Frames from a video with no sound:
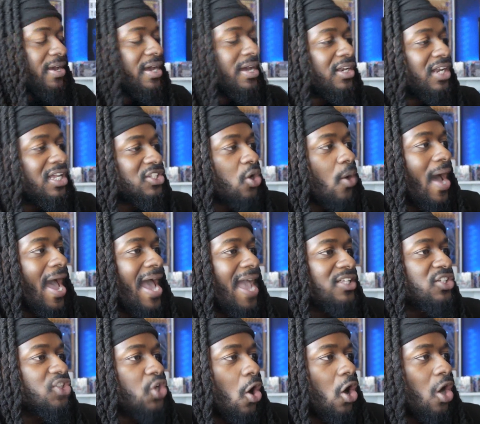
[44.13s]
Let's go ahead and
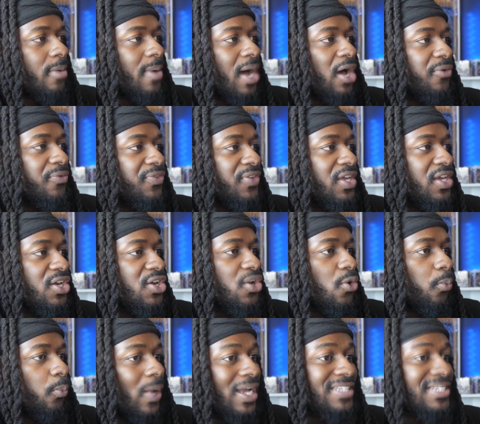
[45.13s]
talk about the
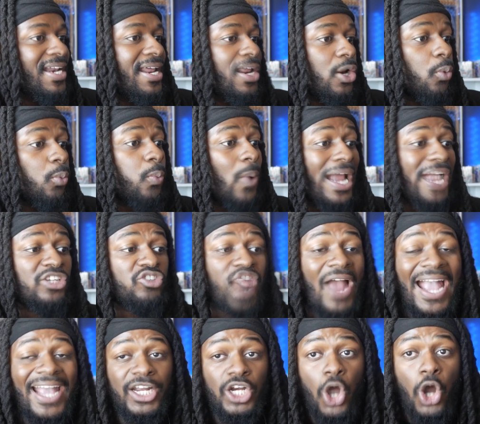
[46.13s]
Resonator Red
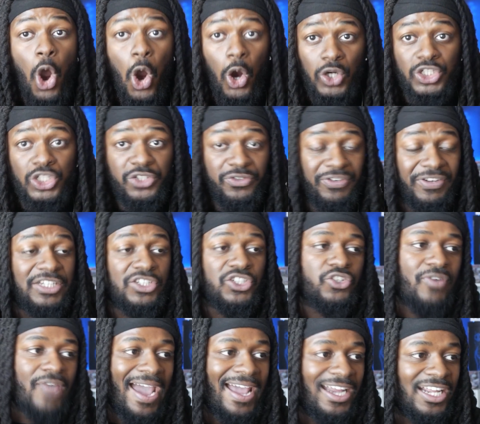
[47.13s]
Dragon Archfiend
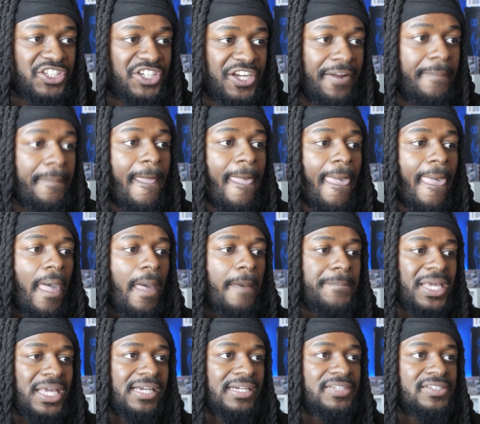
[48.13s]
strategy,
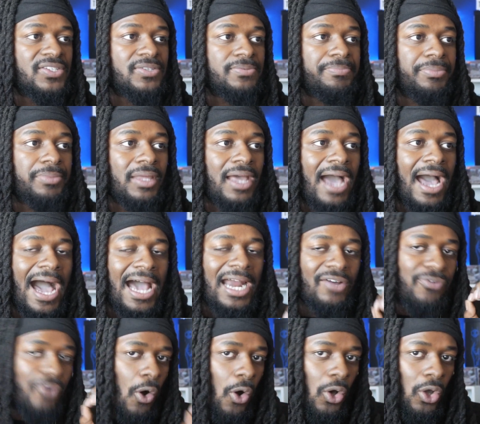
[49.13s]
because out of
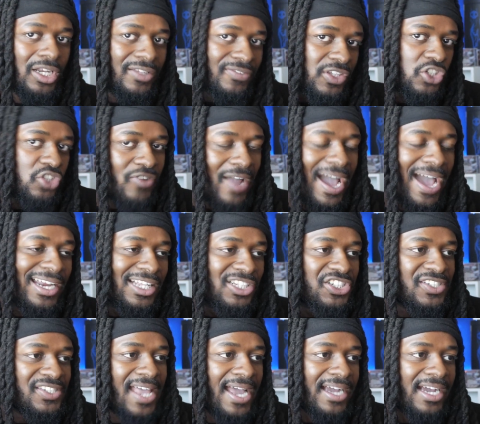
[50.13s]
all of the strategies
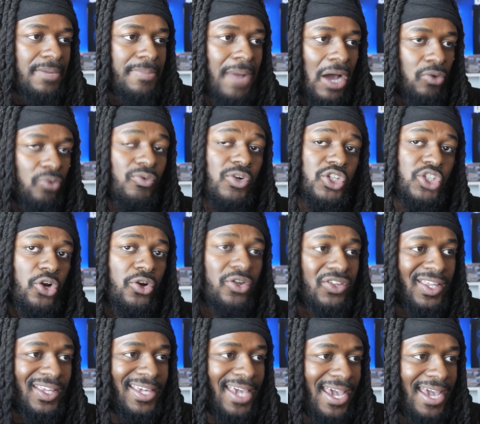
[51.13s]
that come out in Return of
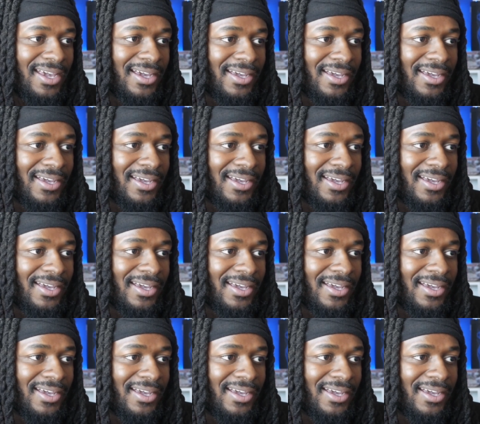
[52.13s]
the King,